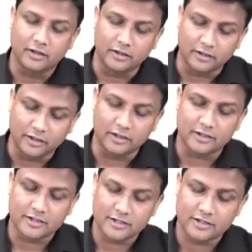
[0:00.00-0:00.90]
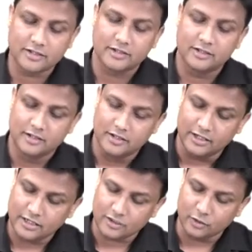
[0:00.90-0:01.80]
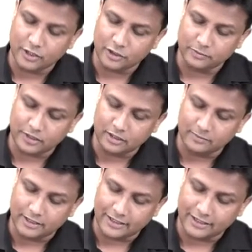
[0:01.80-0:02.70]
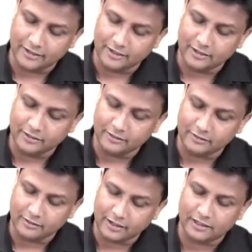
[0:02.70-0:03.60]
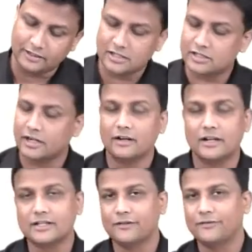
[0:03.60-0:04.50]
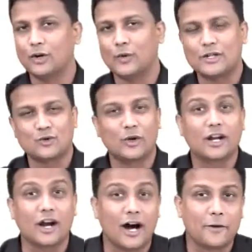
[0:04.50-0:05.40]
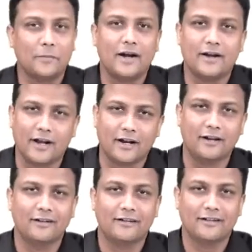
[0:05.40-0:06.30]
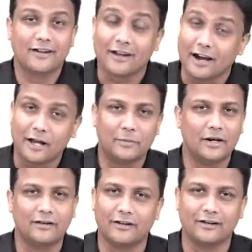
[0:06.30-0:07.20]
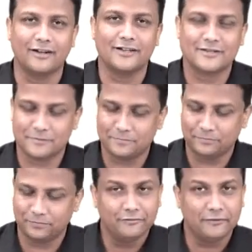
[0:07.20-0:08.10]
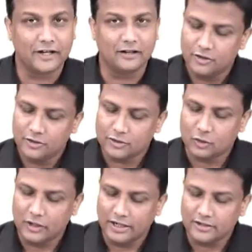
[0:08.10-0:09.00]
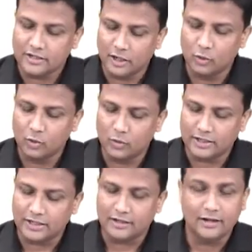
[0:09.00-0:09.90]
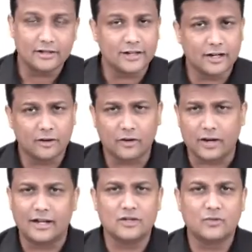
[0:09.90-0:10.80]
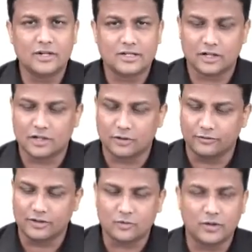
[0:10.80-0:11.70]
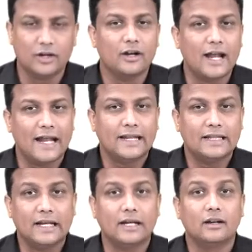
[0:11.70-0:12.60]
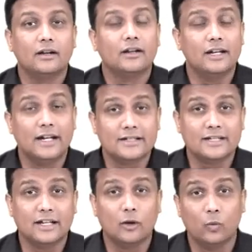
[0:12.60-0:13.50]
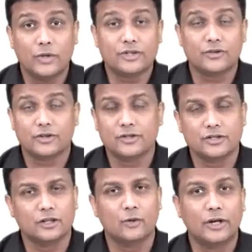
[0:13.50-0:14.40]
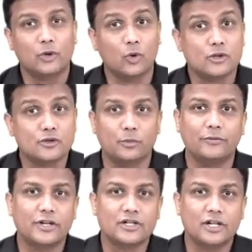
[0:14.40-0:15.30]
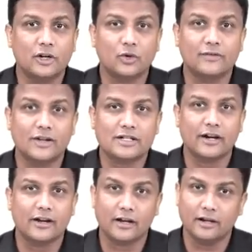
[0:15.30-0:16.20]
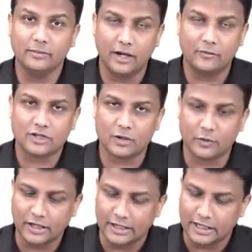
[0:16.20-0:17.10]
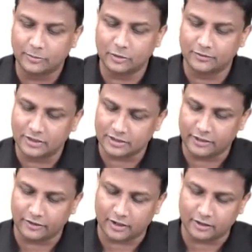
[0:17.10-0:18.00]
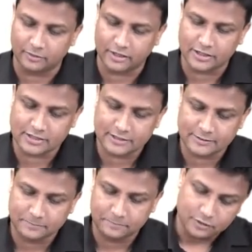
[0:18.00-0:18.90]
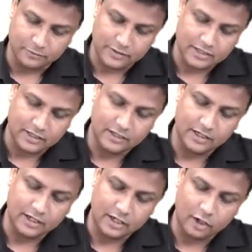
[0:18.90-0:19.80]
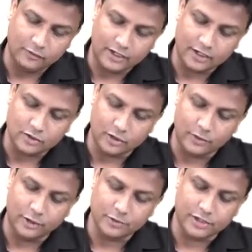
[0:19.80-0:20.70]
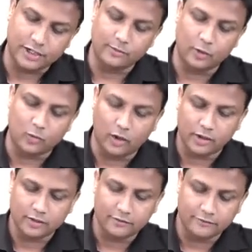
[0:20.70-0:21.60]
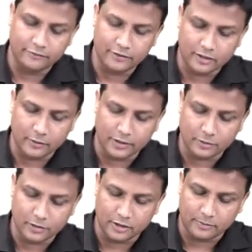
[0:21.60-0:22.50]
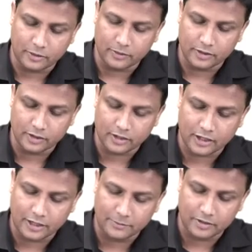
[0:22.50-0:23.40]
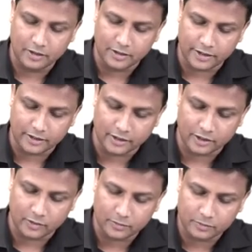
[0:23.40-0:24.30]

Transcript: Yes, it's going to become like a tunnel here and this tunnel is referred to as your carpal tunnel, carpal tunnel guys, fine. So, let us now do one thing, let us take a transverse section of this one and then let us see which structures are going to go superficial to the flexor retinaculum and which are going deep to the flexor retinaculum guys. So, basically now we are actually going to study about what? We are going to learn about the carpal tunnel now